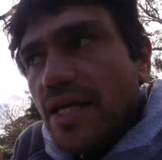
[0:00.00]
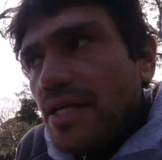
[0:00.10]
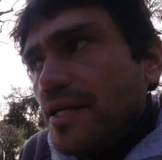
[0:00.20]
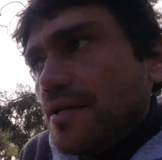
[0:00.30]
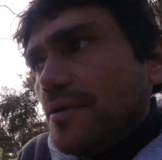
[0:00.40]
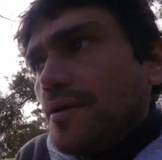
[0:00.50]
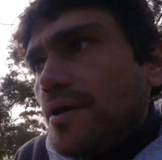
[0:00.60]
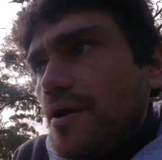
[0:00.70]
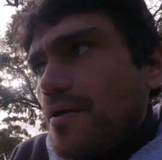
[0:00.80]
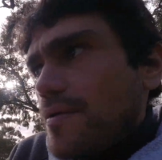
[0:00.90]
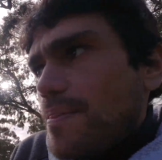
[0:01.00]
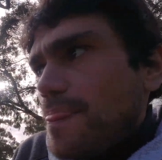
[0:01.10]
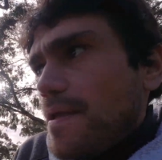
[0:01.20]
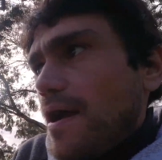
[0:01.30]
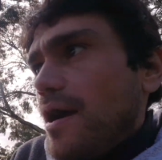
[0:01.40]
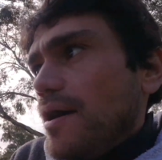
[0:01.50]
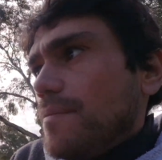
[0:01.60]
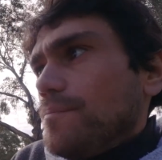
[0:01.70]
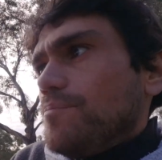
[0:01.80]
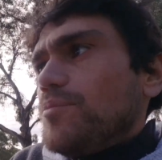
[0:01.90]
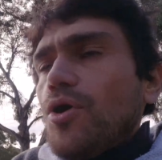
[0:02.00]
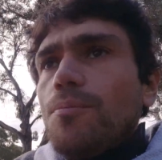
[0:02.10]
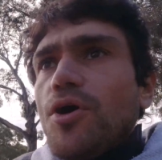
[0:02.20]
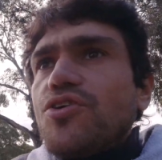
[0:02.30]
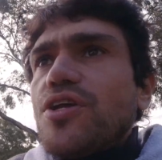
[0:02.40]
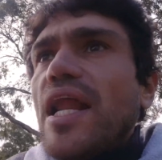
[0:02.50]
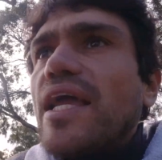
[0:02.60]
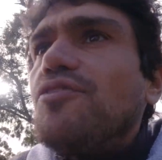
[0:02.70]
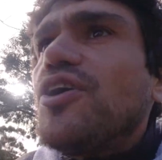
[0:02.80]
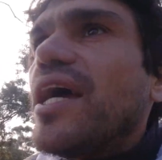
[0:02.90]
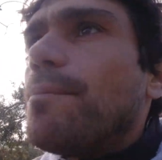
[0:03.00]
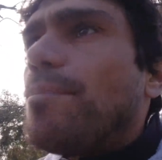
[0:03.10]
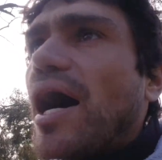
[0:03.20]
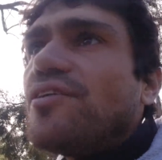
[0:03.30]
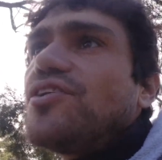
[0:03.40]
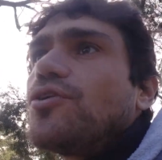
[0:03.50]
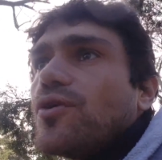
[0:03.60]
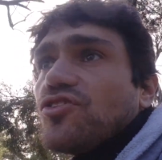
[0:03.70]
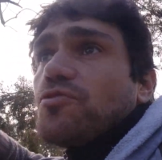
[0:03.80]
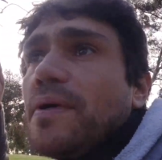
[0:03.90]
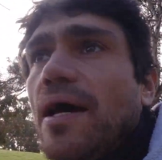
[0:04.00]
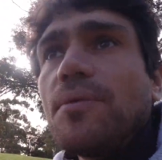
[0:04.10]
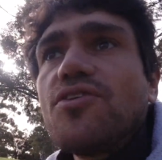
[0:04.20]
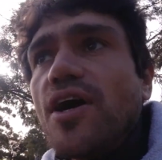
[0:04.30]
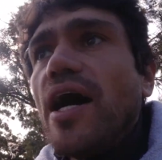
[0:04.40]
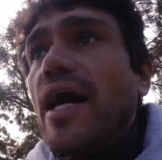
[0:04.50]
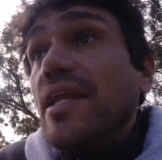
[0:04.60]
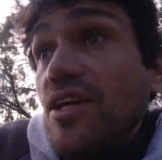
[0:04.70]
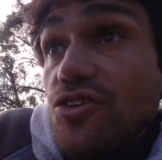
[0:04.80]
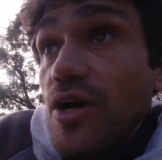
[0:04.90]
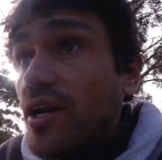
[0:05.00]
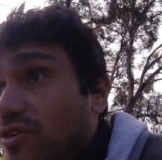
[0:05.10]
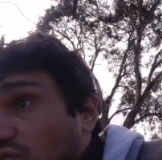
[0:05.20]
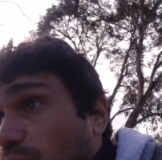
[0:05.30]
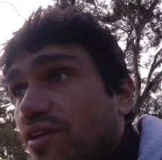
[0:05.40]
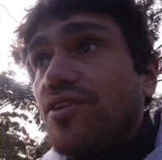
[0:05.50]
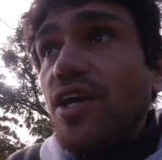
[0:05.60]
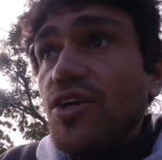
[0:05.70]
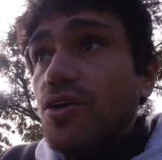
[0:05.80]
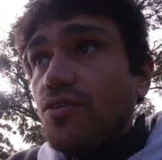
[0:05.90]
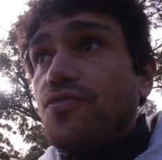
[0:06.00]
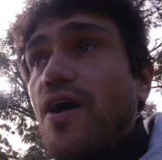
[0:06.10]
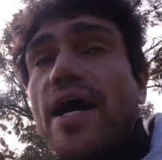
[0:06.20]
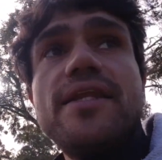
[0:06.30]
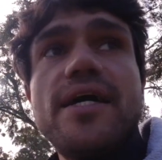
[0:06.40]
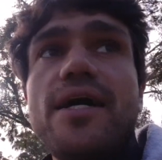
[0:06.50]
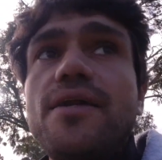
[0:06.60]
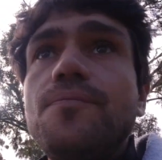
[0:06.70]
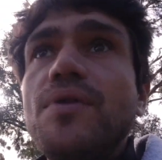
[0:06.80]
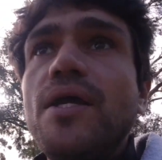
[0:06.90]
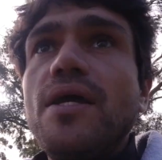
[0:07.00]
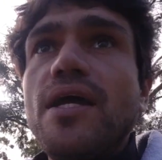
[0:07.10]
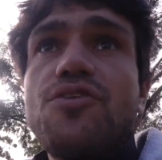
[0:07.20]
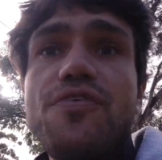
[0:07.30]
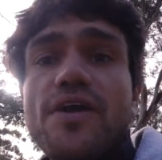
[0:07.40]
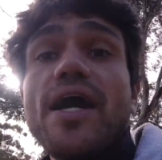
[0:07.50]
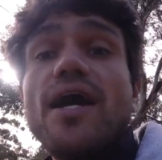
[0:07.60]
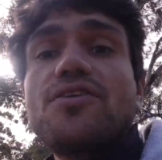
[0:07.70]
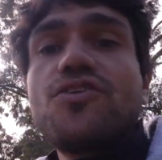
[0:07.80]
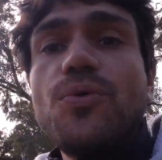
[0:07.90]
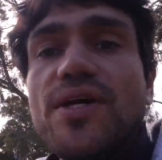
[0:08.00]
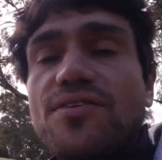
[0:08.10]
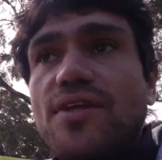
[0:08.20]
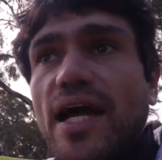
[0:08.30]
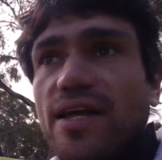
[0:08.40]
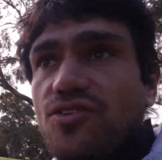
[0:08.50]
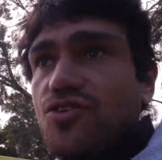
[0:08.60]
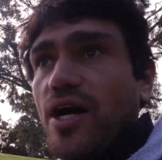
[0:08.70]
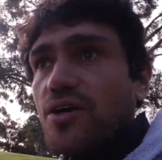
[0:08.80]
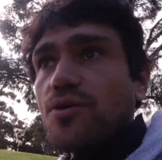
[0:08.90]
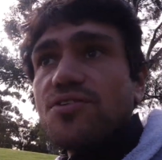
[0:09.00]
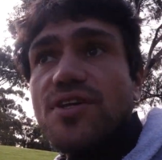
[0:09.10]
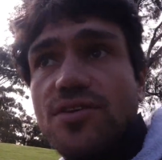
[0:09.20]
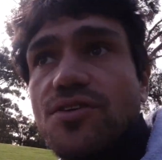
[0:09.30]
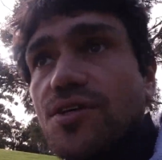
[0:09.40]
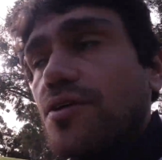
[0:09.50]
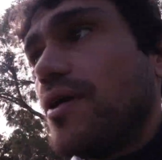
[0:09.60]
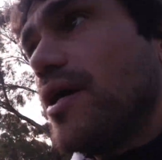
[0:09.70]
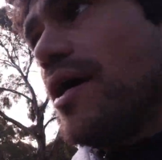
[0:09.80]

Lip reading: in motion. Like if you get a bicycle and spin up the tire and then try to twist it, you're going to find that it's very hard to twist, like it's trying to resist you.